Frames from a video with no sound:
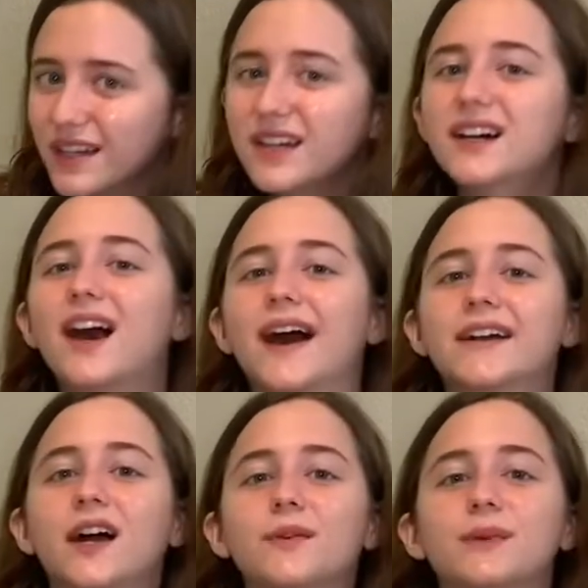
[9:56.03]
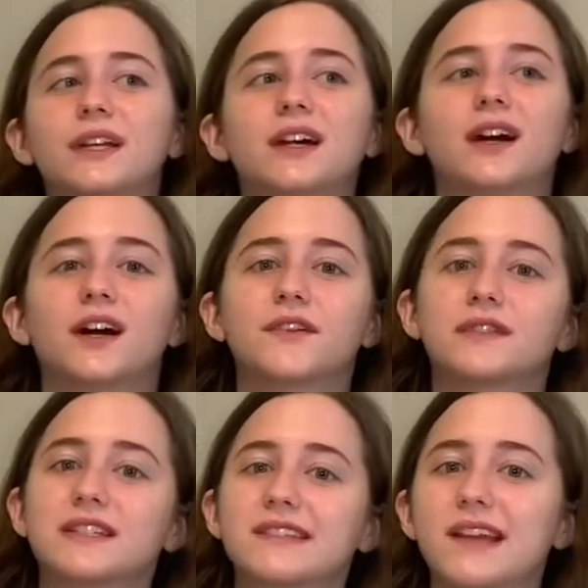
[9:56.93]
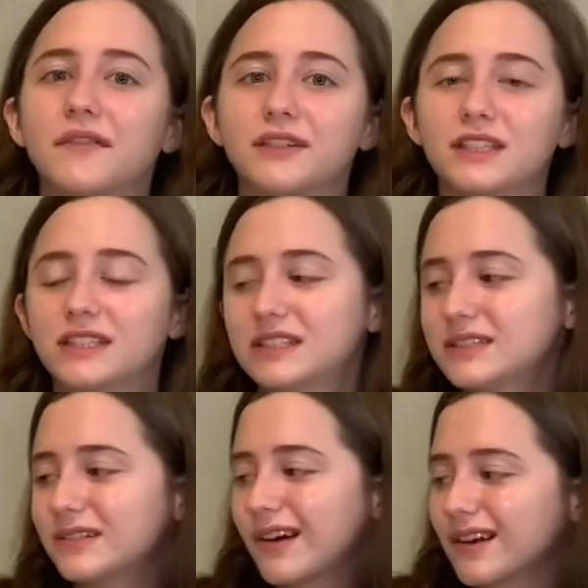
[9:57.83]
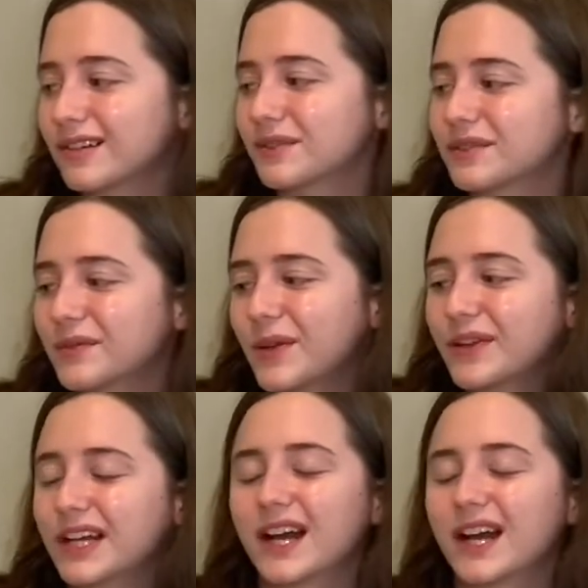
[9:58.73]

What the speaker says: I got rid of 7 articles of clothing.